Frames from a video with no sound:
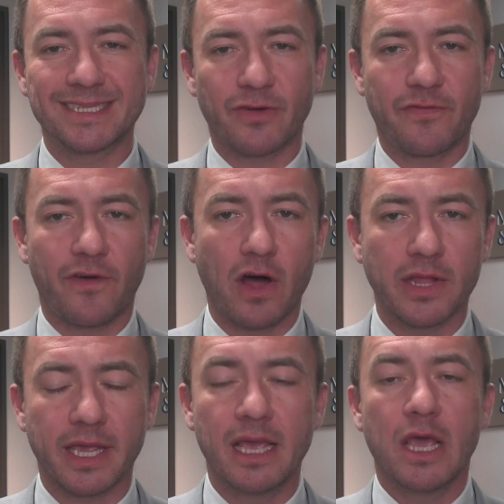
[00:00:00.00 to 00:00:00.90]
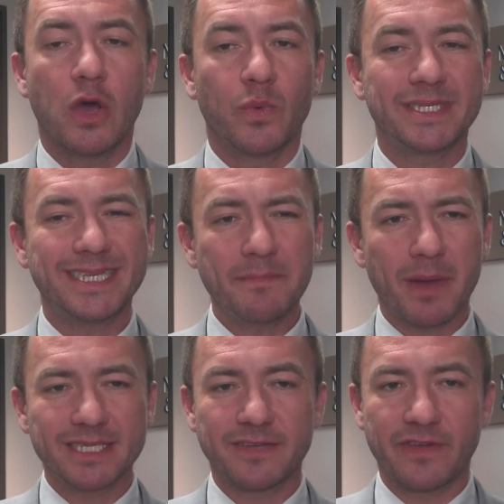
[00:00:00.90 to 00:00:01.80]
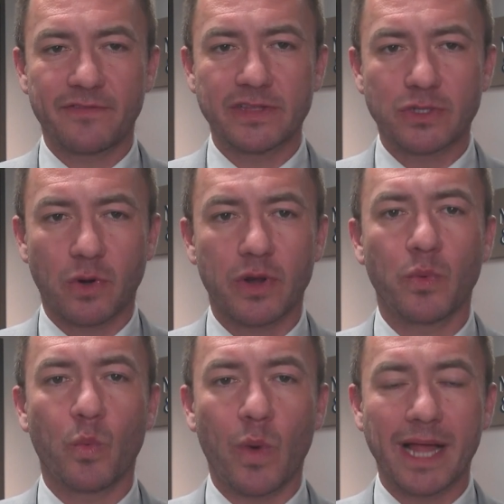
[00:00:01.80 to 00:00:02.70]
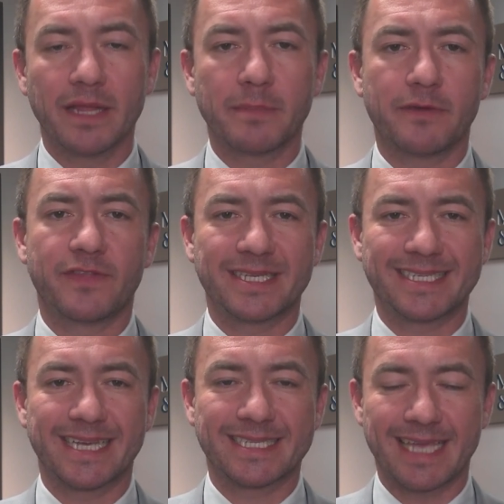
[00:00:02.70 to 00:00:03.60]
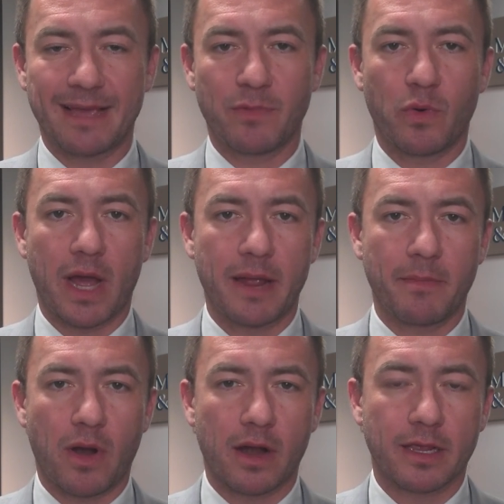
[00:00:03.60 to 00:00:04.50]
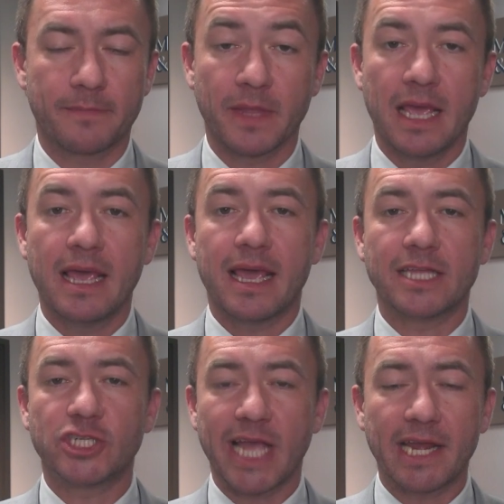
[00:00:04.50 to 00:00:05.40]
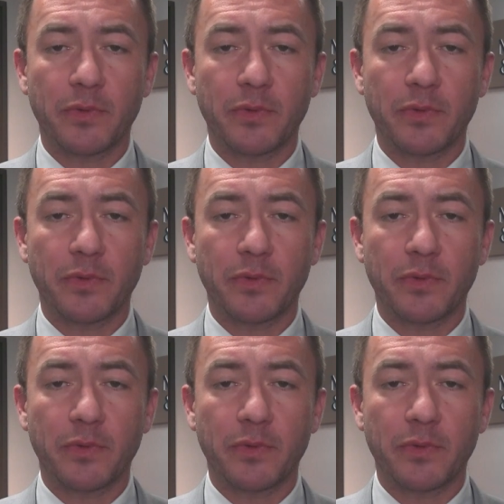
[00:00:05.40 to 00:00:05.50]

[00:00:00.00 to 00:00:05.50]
falling, we see months of inventory well above the 6 MOI mark. In January